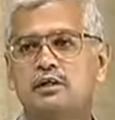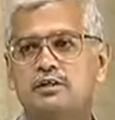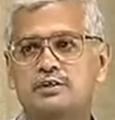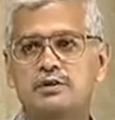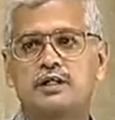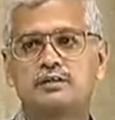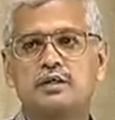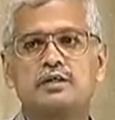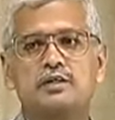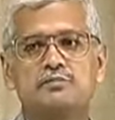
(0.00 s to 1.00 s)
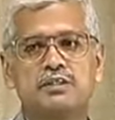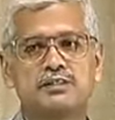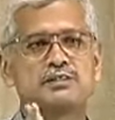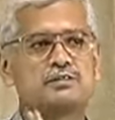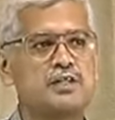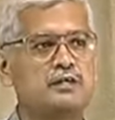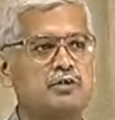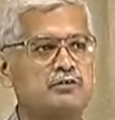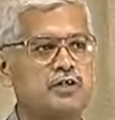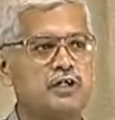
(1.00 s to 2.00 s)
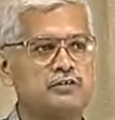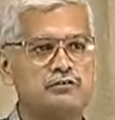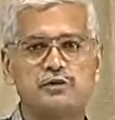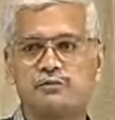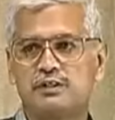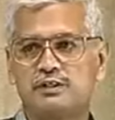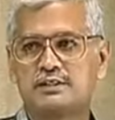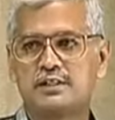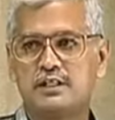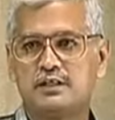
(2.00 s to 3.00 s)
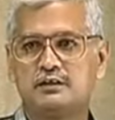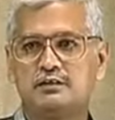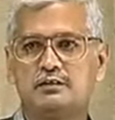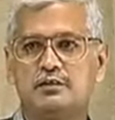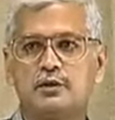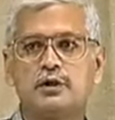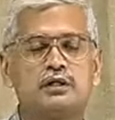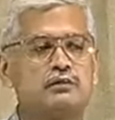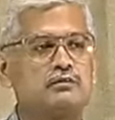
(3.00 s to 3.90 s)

so that the best type of fitment is there, okay.